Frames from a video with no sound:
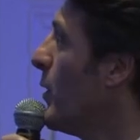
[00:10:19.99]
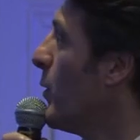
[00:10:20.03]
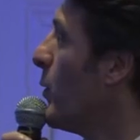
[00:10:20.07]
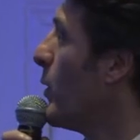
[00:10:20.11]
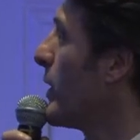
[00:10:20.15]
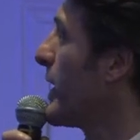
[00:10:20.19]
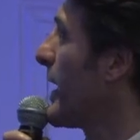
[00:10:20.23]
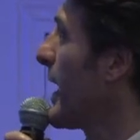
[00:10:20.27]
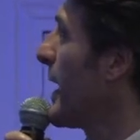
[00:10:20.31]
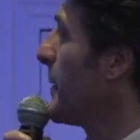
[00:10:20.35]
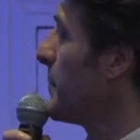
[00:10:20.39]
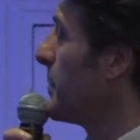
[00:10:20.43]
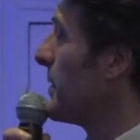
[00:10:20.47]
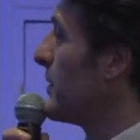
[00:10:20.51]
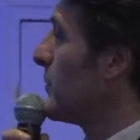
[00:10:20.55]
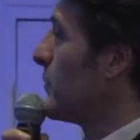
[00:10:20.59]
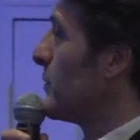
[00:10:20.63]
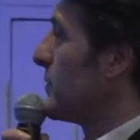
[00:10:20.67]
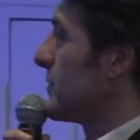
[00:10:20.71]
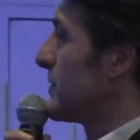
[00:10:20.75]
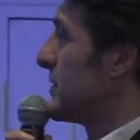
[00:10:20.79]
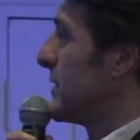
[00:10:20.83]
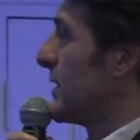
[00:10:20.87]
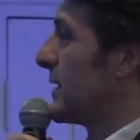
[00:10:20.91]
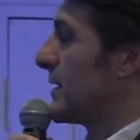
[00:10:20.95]
What happened
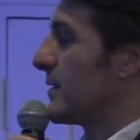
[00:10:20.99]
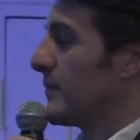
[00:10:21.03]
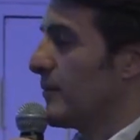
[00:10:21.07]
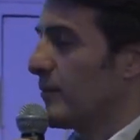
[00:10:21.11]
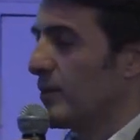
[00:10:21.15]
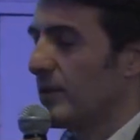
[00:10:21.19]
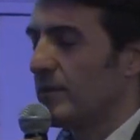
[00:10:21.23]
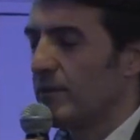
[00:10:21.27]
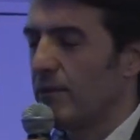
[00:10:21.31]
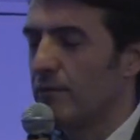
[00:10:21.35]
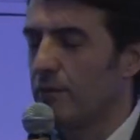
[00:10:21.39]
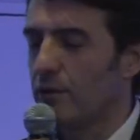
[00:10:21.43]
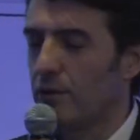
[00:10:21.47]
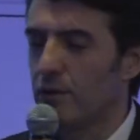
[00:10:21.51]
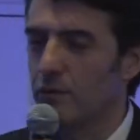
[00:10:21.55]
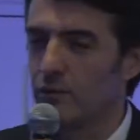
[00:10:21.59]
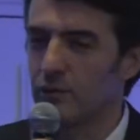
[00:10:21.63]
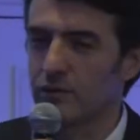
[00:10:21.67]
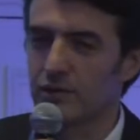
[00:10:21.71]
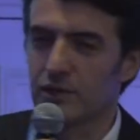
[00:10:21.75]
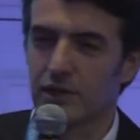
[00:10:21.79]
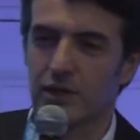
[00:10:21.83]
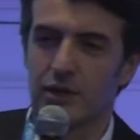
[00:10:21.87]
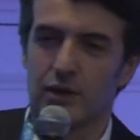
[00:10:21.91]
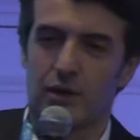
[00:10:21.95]
was that Revevol
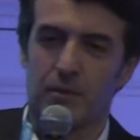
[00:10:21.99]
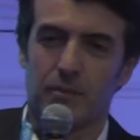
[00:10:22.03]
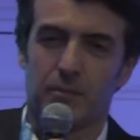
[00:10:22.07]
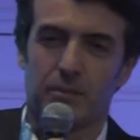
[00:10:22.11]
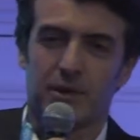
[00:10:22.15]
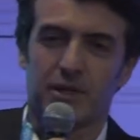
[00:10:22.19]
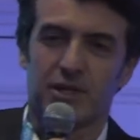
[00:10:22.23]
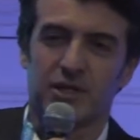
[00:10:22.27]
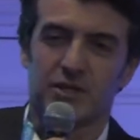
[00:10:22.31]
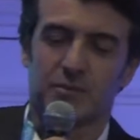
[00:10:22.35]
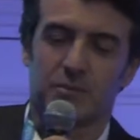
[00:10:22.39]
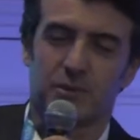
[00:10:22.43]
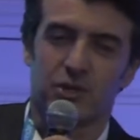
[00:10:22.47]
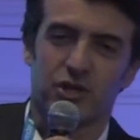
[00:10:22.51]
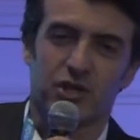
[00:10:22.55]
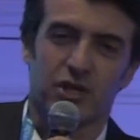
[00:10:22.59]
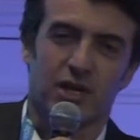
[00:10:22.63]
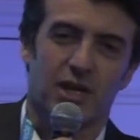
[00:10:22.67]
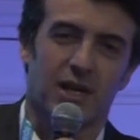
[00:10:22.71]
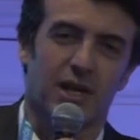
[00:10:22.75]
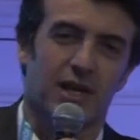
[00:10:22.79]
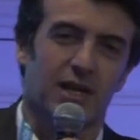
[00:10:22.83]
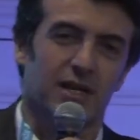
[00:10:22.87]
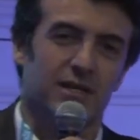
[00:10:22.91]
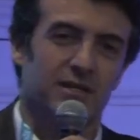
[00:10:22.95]
was a company
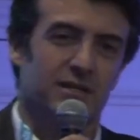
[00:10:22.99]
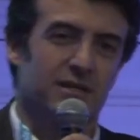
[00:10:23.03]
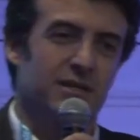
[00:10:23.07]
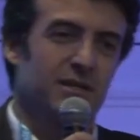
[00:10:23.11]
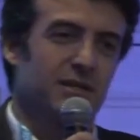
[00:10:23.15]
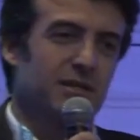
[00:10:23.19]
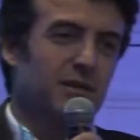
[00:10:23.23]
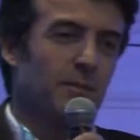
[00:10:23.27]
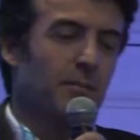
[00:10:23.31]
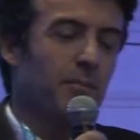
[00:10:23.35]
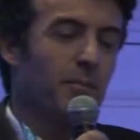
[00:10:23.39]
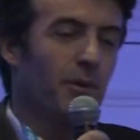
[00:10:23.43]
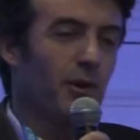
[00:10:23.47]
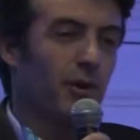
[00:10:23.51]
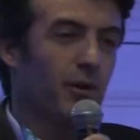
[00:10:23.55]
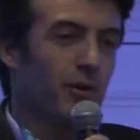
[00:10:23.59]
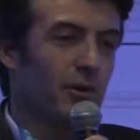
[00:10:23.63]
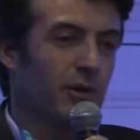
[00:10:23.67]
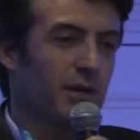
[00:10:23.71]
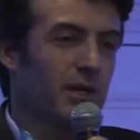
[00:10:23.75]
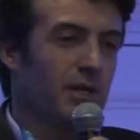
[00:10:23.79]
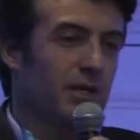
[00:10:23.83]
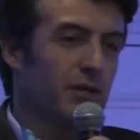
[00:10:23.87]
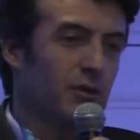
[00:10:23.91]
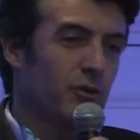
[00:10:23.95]
specialized in
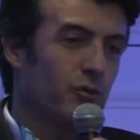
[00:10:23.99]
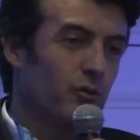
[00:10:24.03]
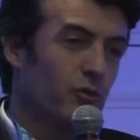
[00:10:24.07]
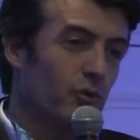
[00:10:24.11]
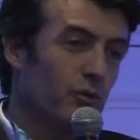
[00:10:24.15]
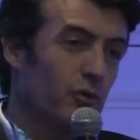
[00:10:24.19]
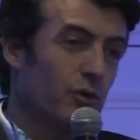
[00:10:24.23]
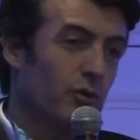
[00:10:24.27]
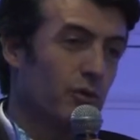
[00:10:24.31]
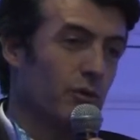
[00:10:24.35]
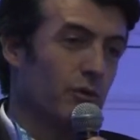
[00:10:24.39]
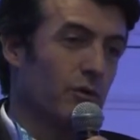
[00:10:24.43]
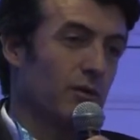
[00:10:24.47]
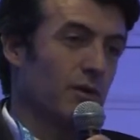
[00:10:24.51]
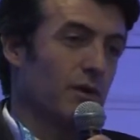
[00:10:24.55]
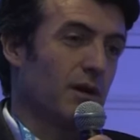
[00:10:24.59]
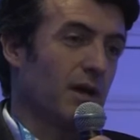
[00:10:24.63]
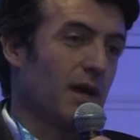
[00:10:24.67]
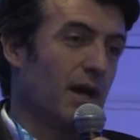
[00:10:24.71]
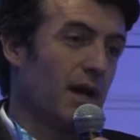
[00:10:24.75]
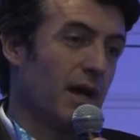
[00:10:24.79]
deploying Google